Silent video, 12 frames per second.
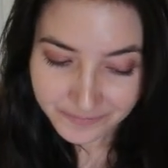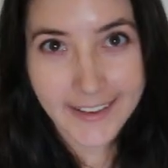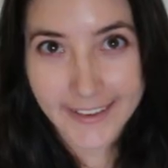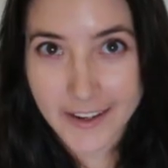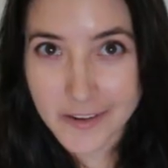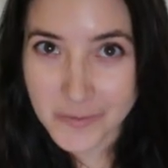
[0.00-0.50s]

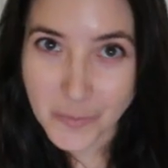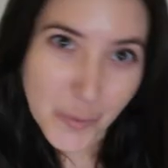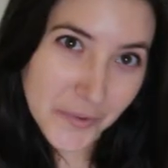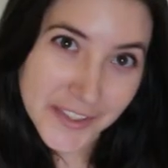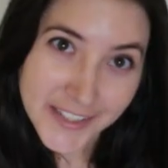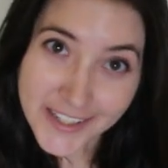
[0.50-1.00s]
And for
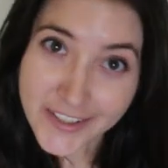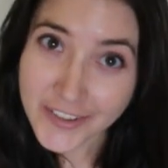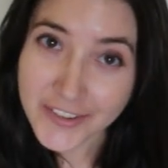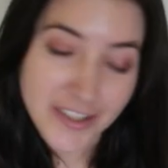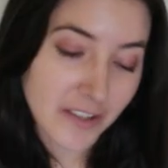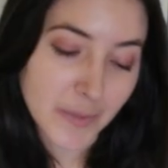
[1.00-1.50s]
the
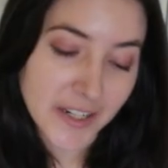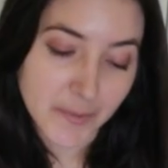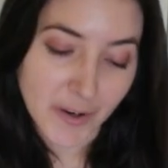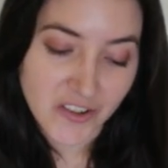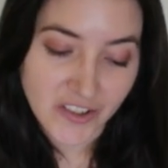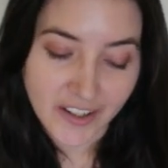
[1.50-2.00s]
details of my
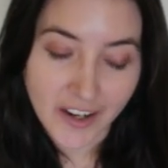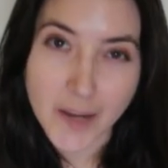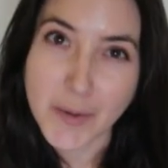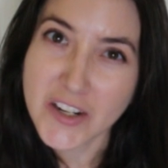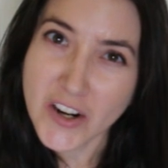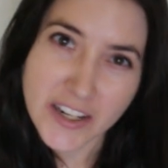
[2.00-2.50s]
spreadsheet,
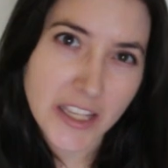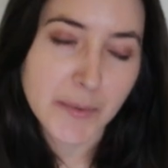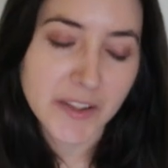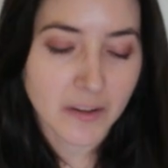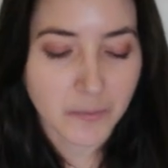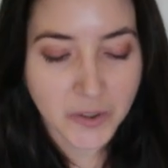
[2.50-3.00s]
I try to keep
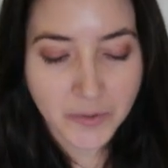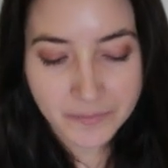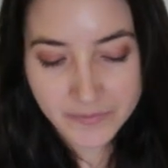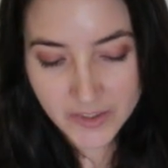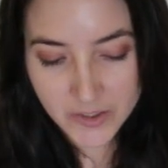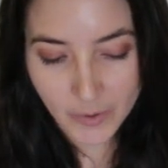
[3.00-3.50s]
it simple.
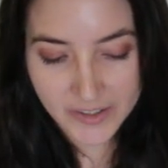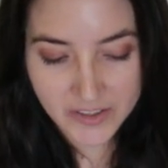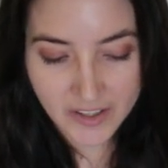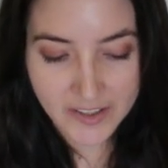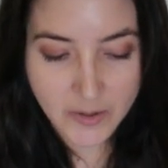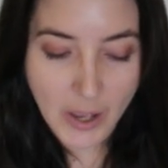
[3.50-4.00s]
So I just
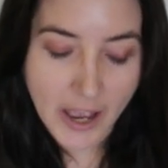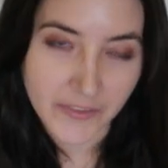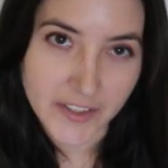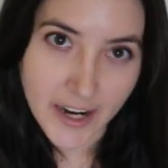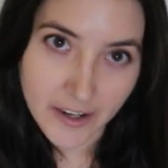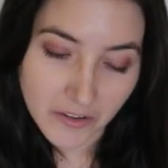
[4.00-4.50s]
like to have the
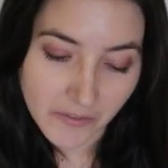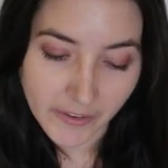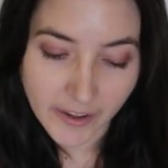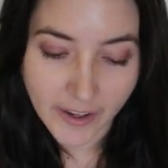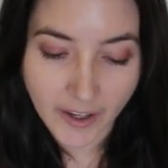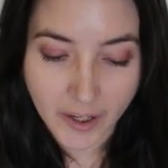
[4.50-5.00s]
title of the
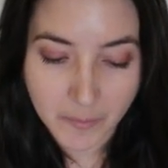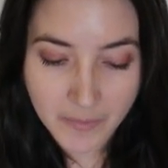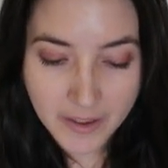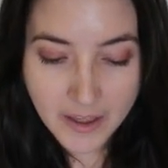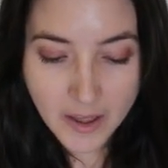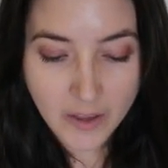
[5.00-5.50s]
game,
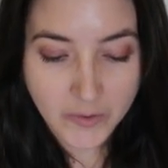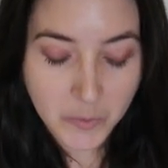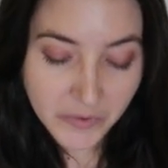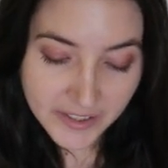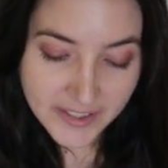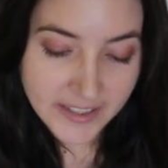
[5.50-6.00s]
the
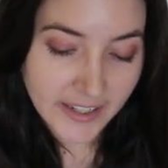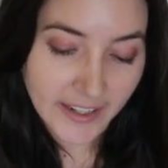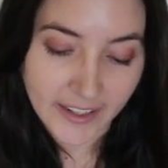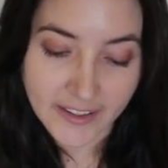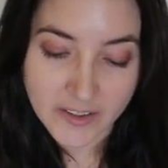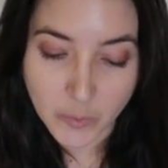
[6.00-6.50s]
release
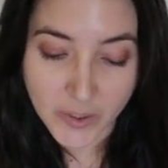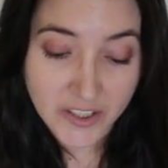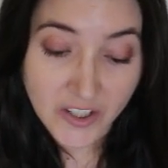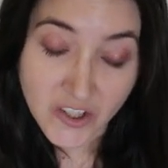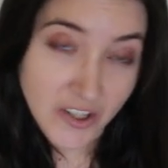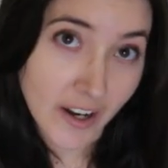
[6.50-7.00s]
date, what
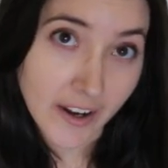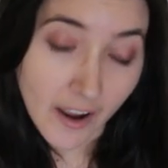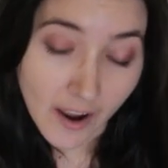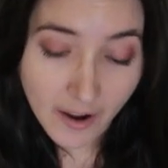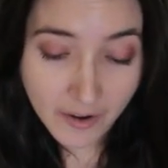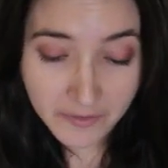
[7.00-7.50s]
edition I
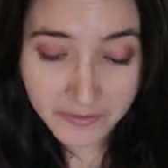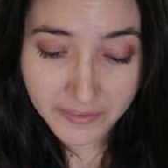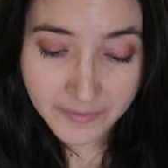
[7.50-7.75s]
have.